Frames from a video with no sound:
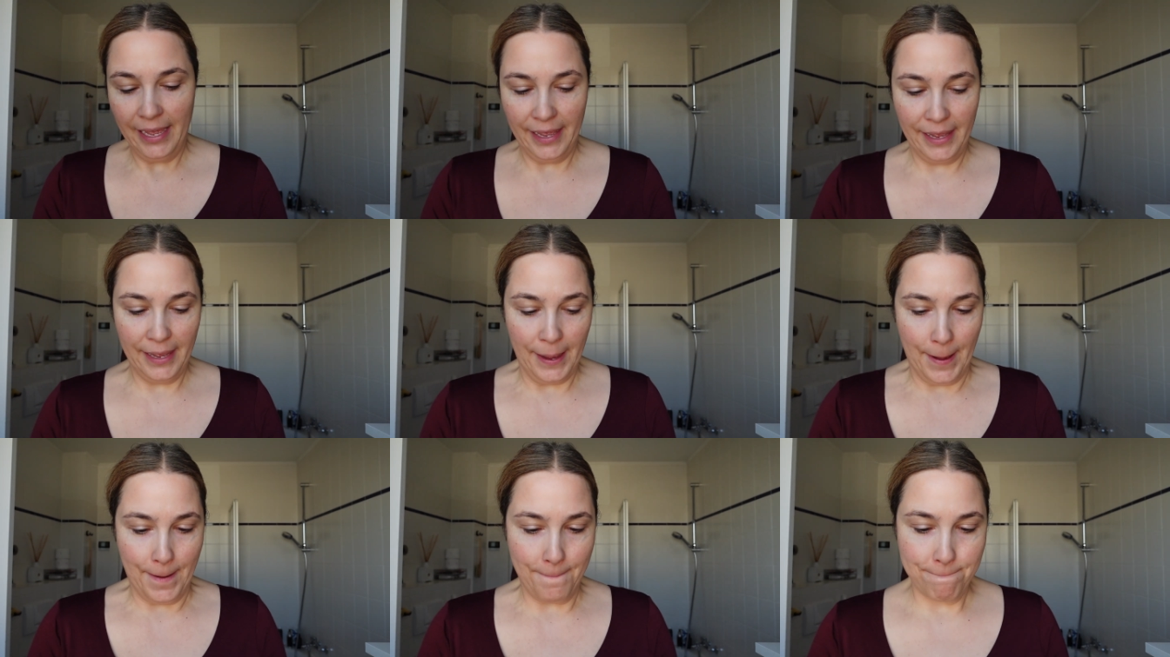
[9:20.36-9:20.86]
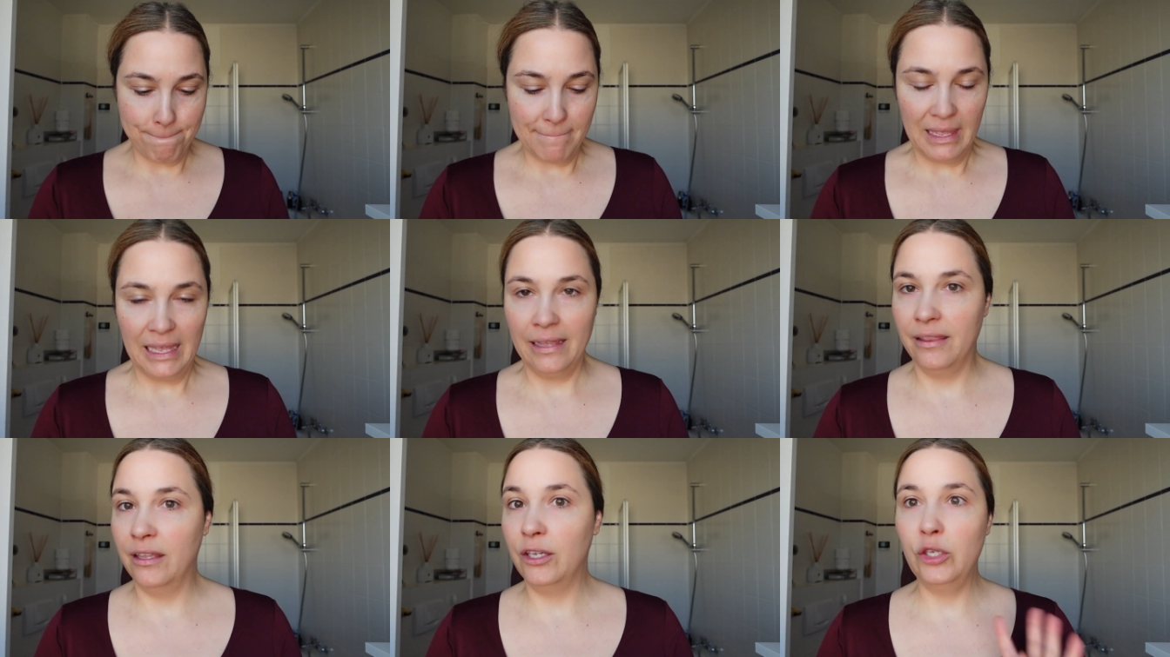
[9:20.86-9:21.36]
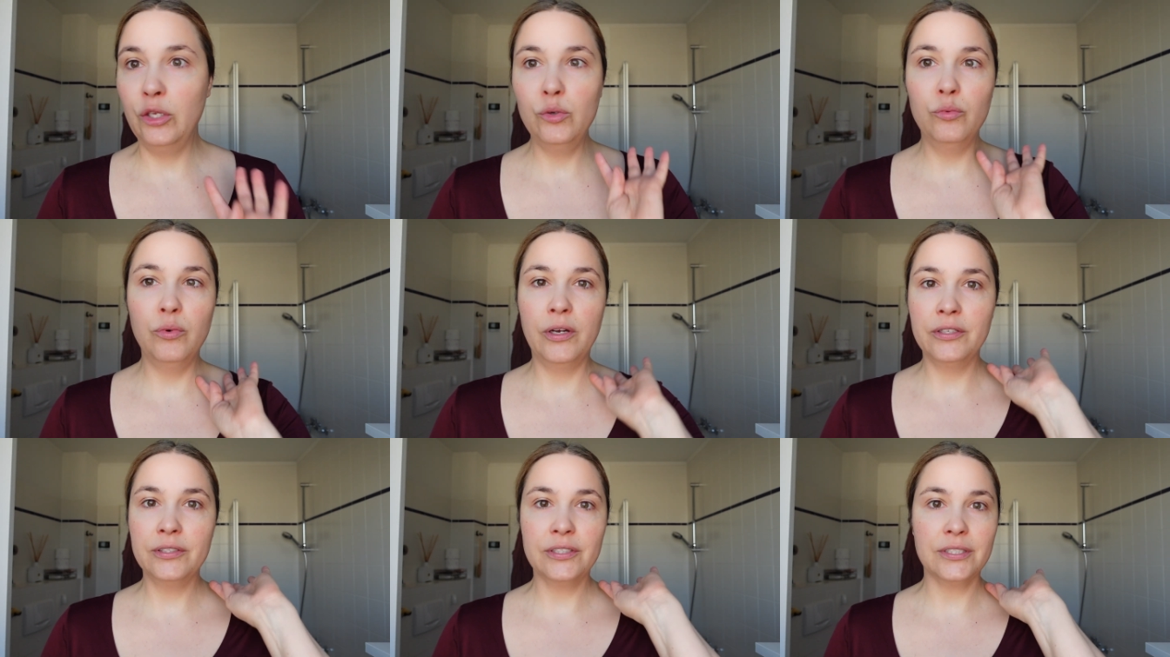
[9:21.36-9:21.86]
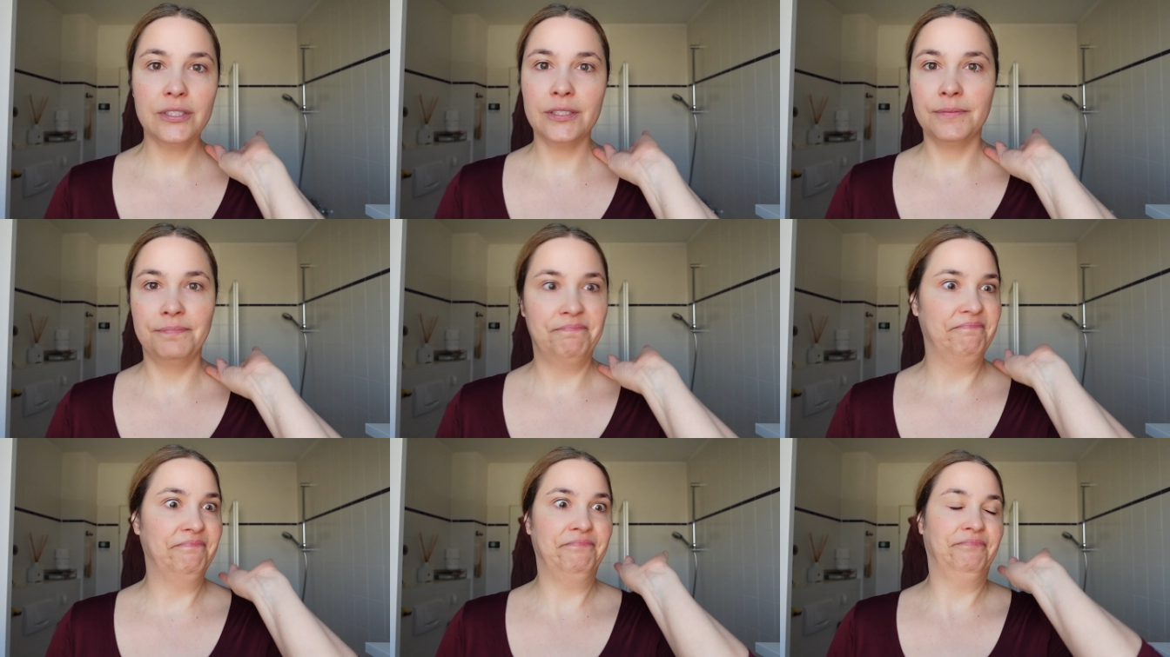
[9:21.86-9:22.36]
Um, the queue
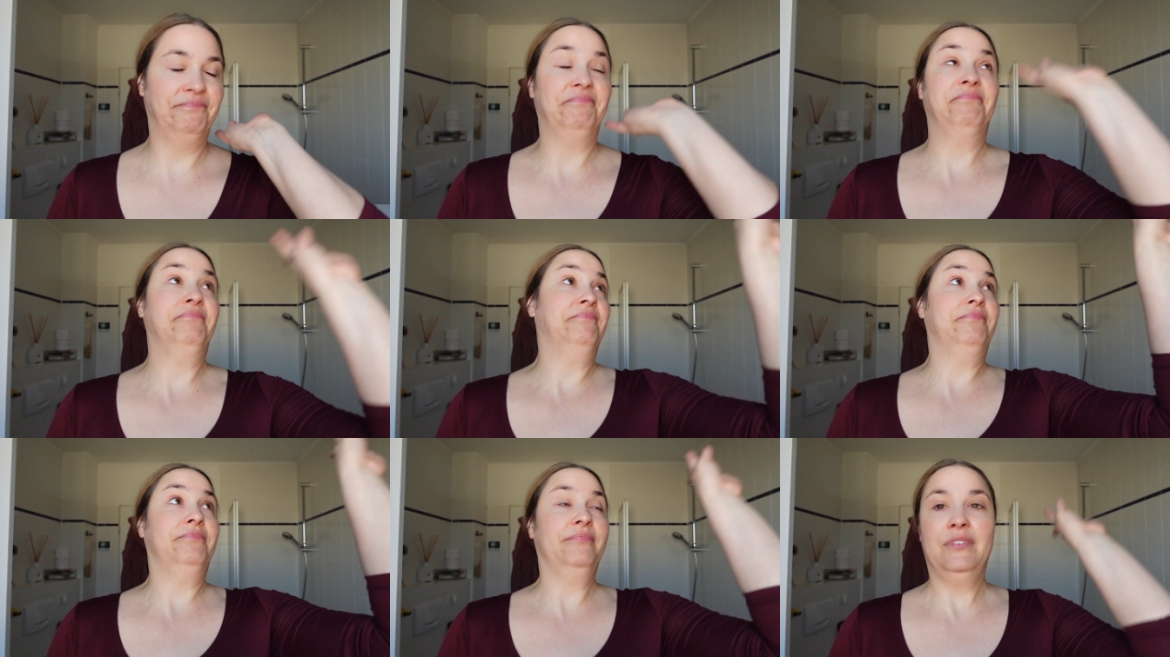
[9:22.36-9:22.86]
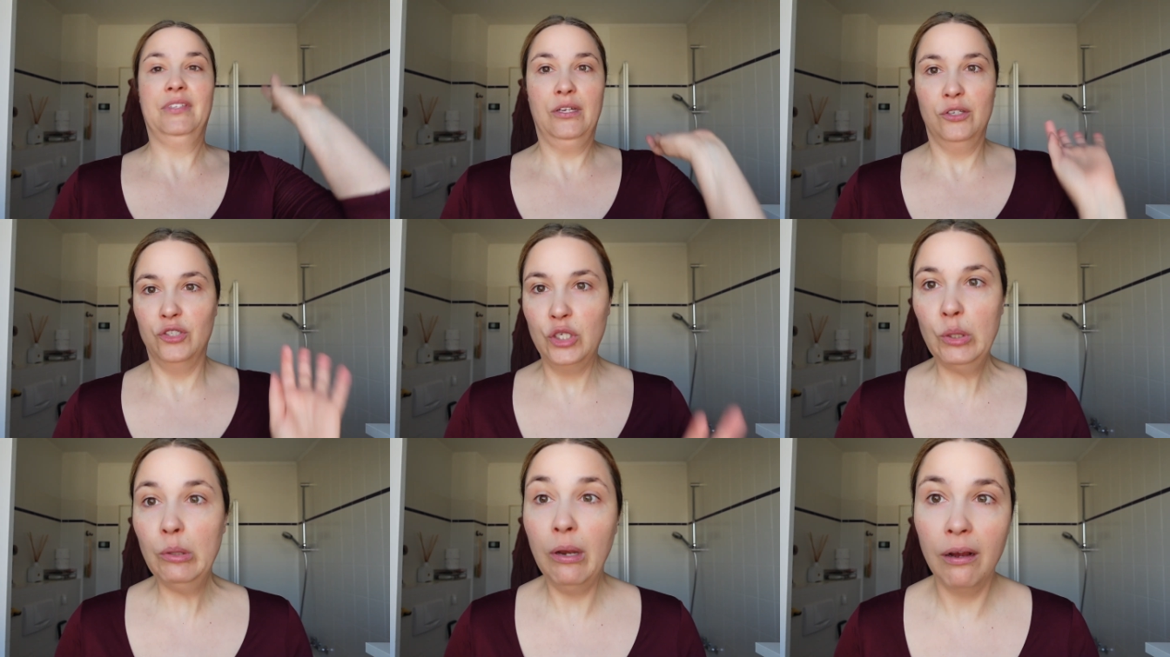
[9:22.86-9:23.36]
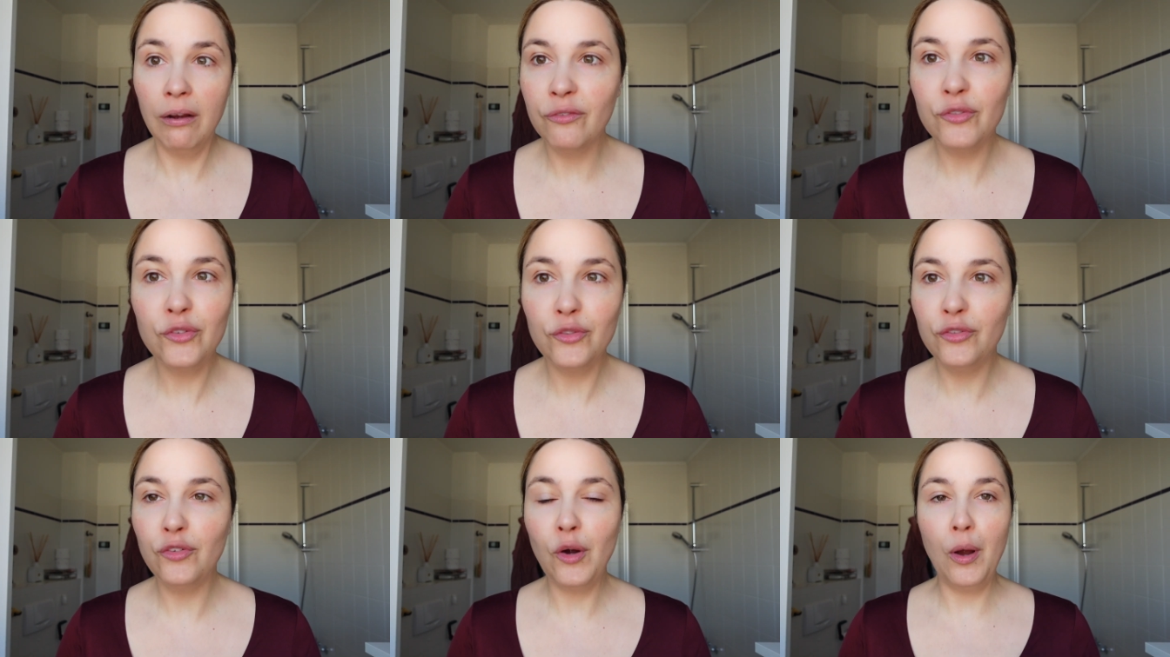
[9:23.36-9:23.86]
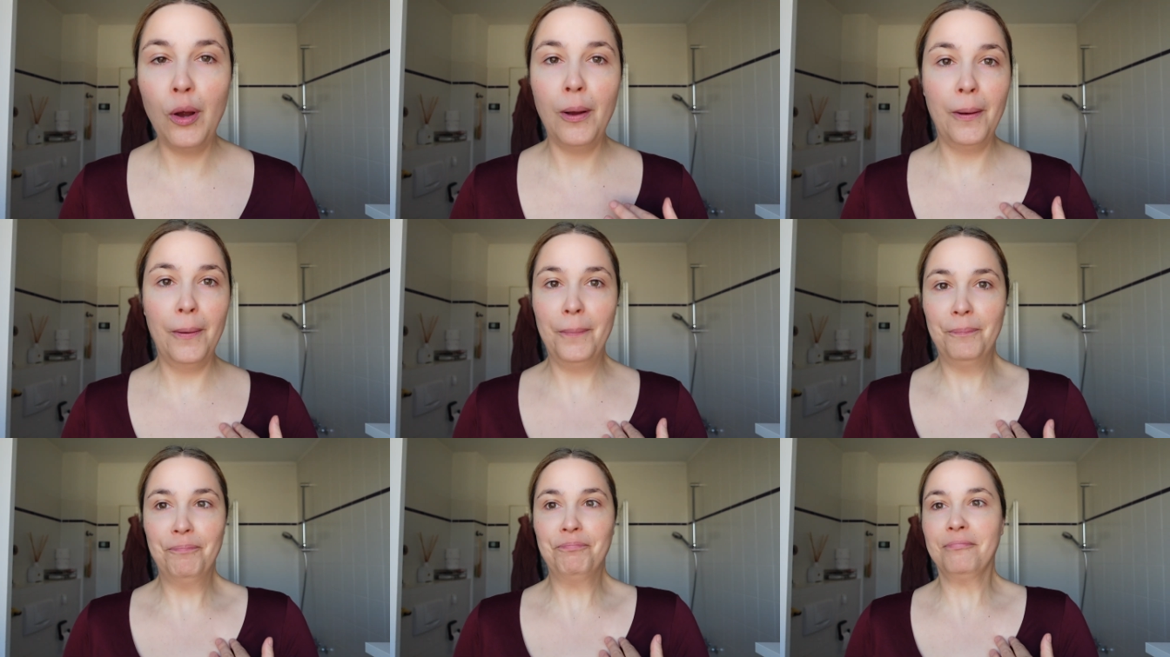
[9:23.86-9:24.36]
was too long
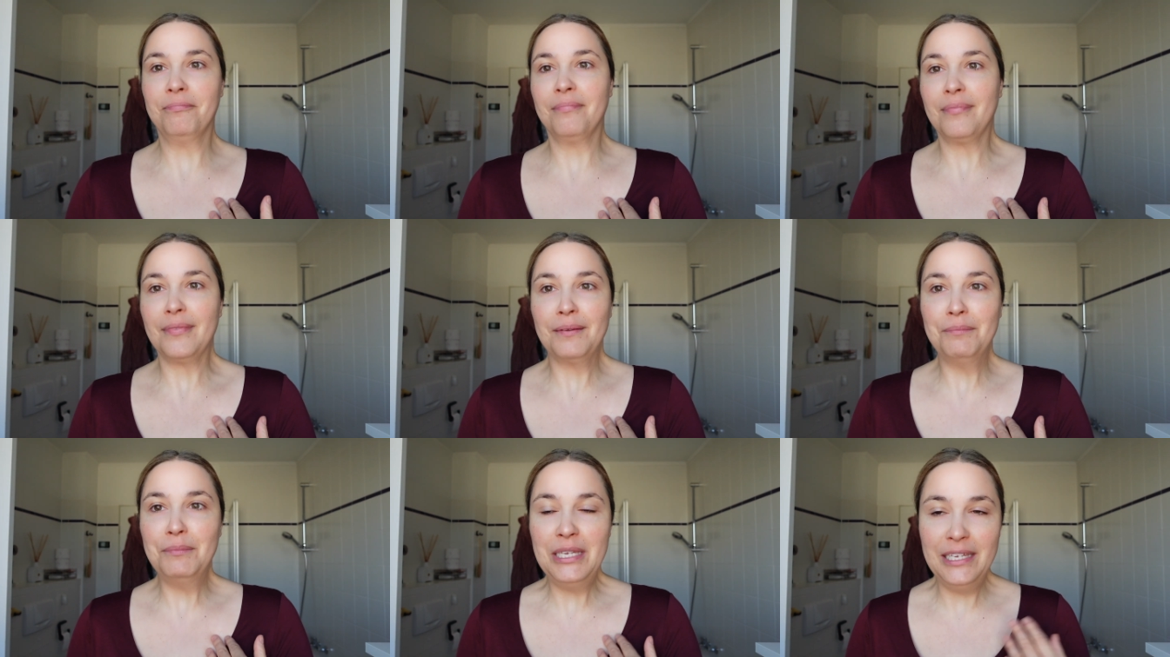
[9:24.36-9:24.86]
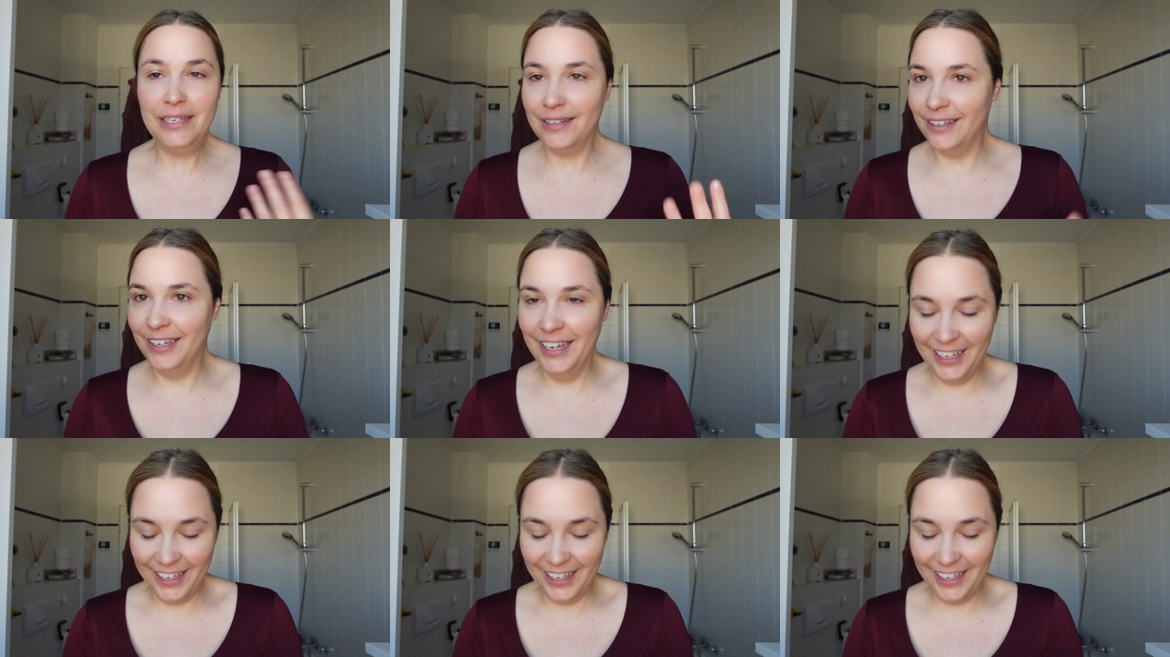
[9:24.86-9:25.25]
for me,